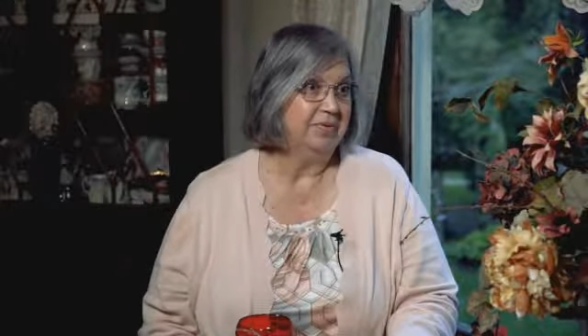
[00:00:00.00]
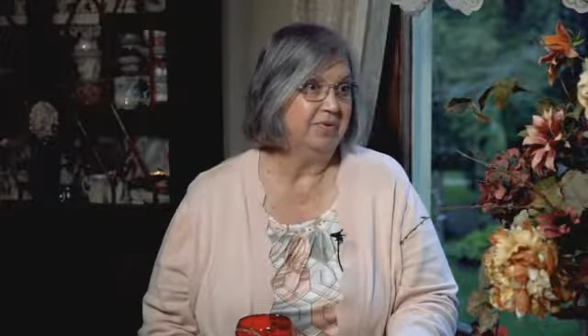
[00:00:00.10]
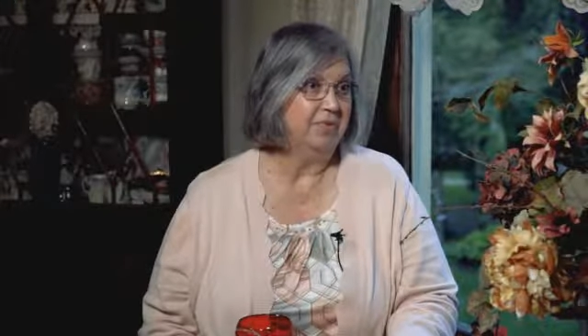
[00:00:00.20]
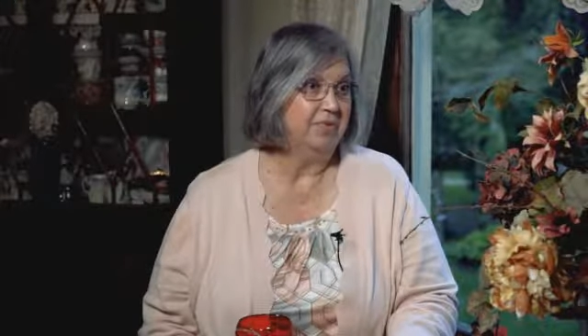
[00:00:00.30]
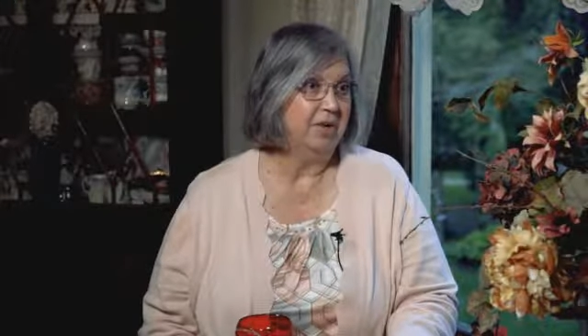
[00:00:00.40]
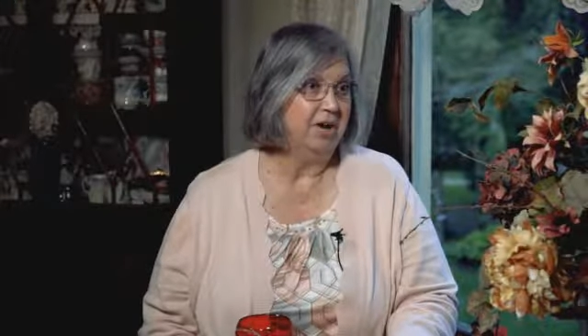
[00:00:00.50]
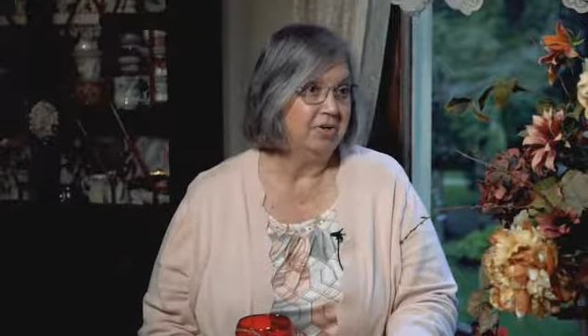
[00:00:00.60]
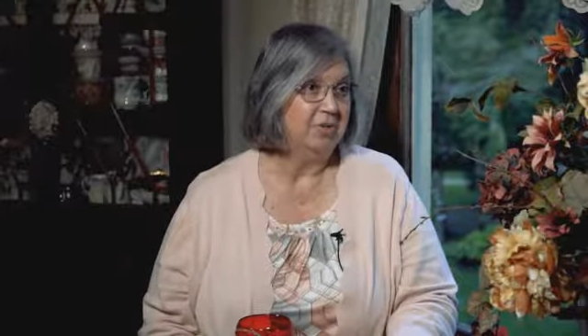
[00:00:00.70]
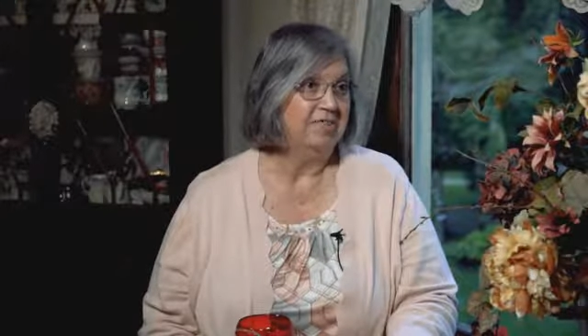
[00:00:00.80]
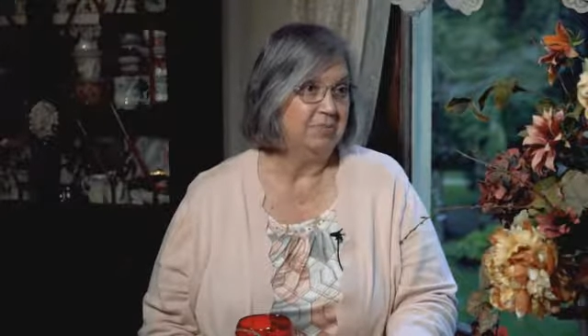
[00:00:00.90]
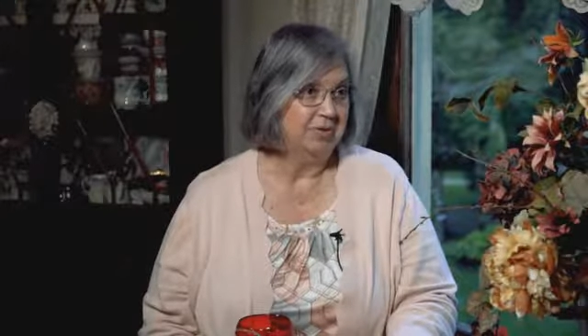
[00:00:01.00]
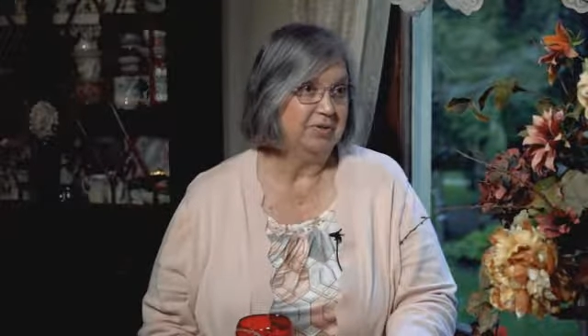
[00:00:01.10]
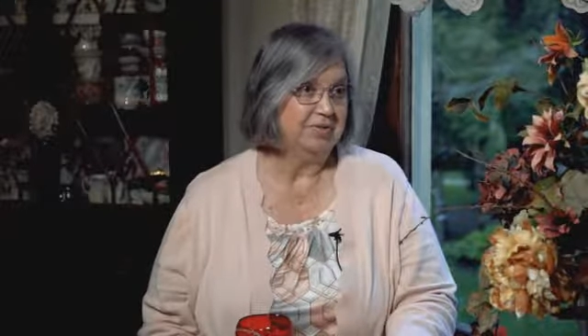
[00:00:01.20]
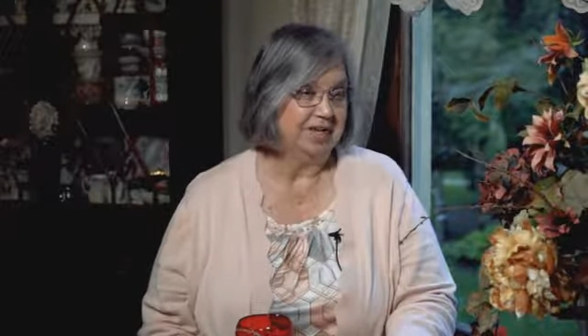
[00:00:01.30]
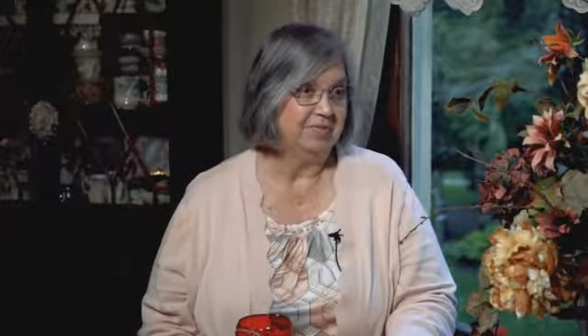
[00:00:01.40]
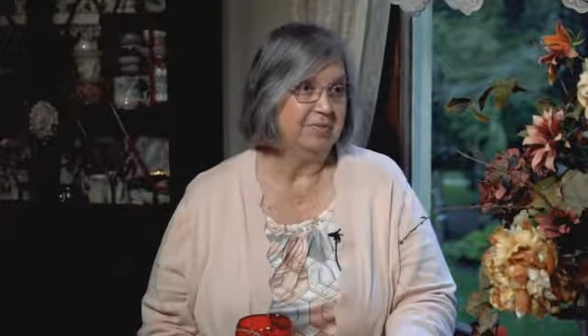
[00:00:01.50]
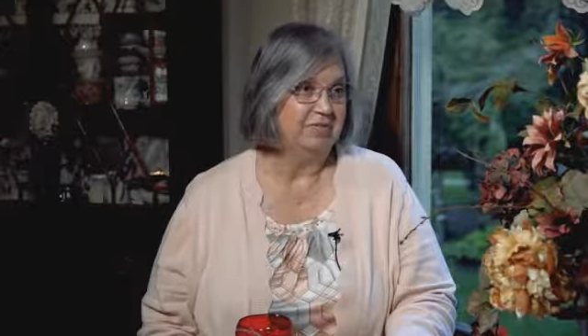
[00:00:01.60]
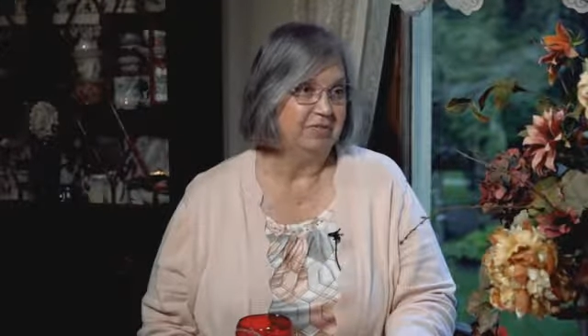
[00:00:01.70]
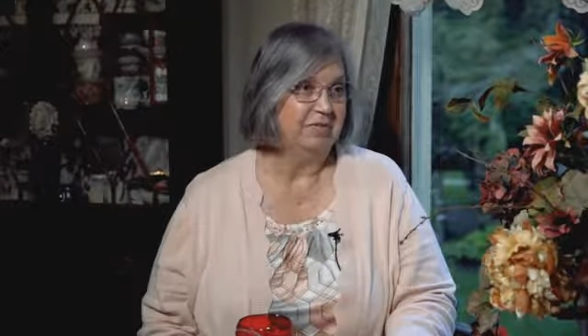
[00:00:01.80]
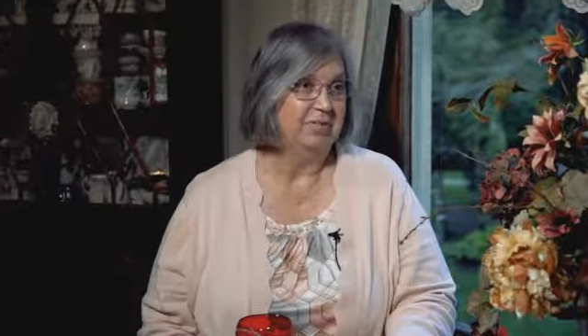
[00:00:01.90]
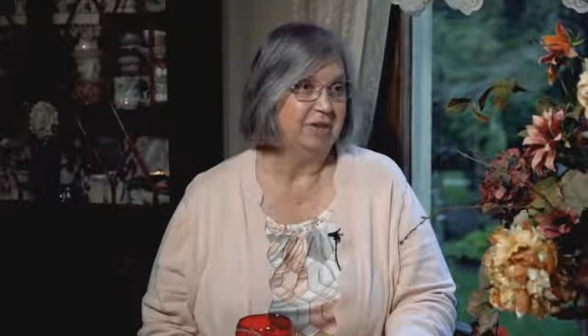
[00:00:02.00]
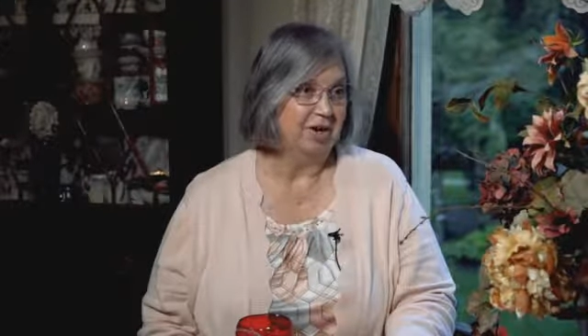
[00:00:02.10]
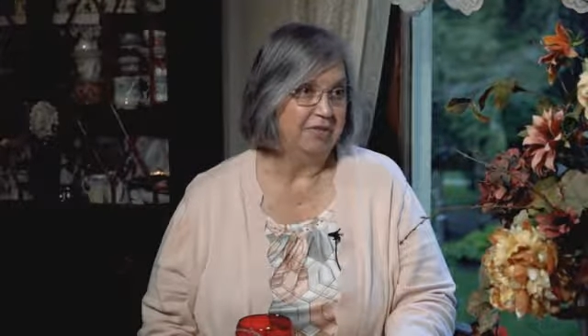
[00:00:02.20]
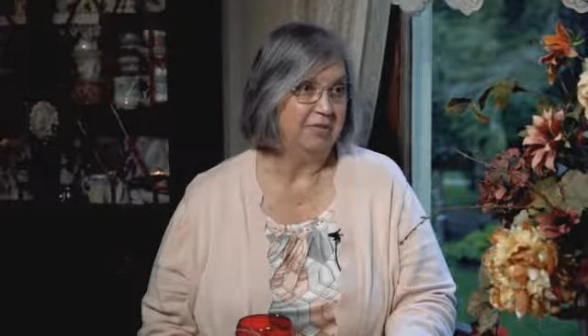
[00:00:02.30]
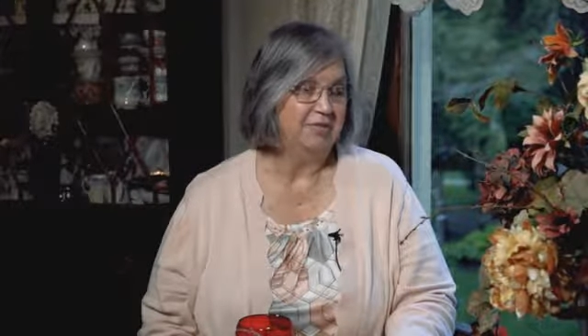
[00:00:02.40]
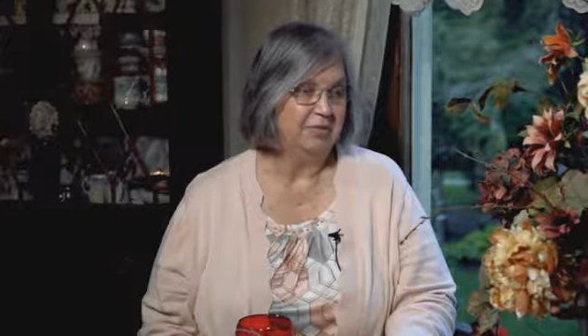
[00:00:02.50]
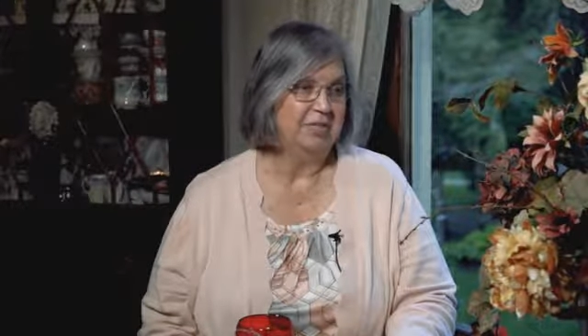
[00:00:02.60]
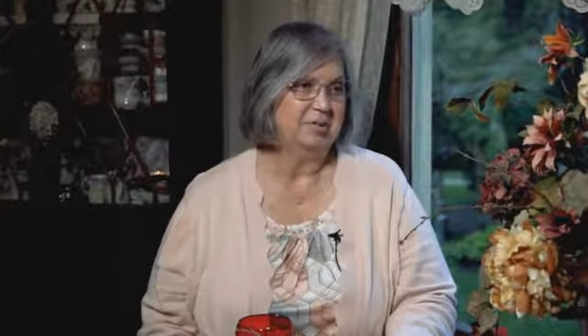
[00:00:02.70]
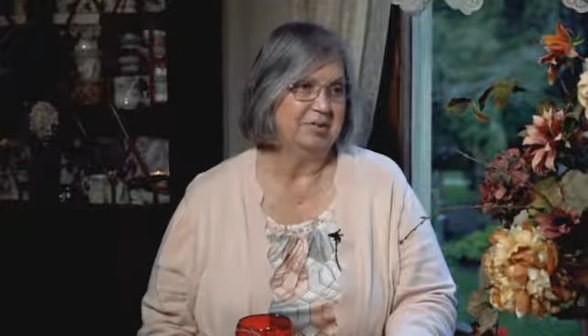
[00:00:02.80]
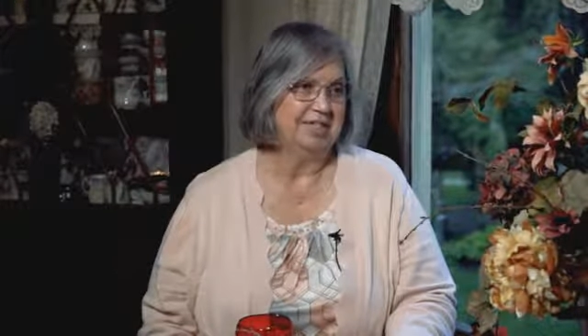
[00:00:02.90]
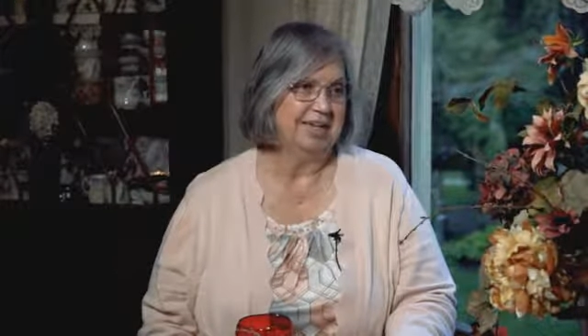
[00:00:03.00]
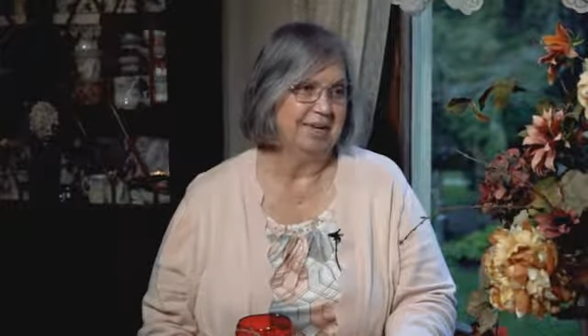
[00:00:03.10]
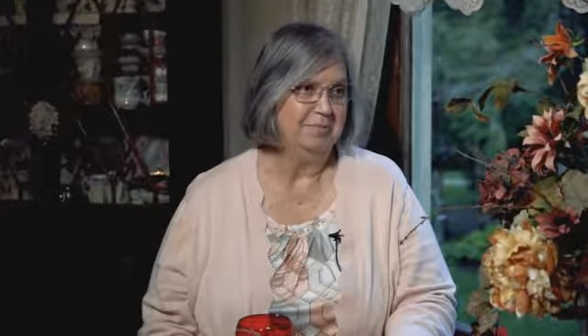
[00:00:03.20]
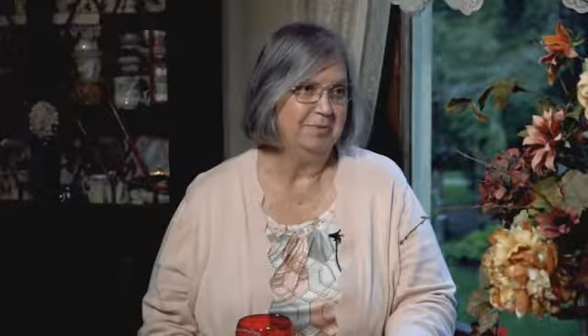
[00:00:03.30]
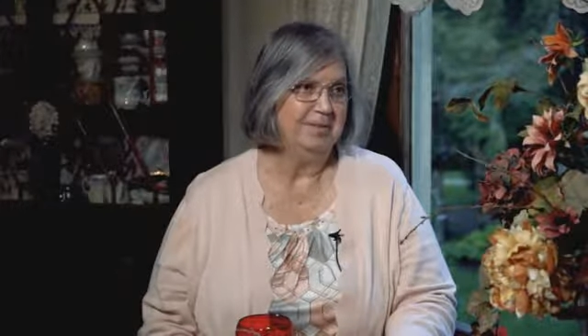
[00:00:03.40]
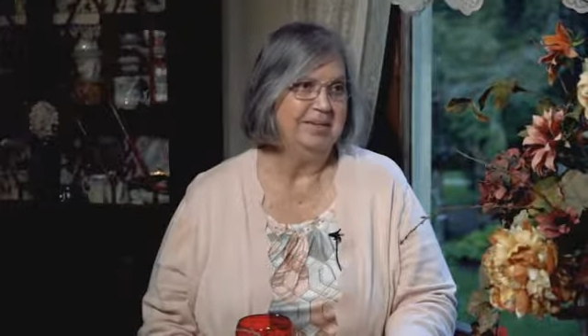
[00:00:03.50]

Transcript: We have autographed books coming from the author of Christmas Camp.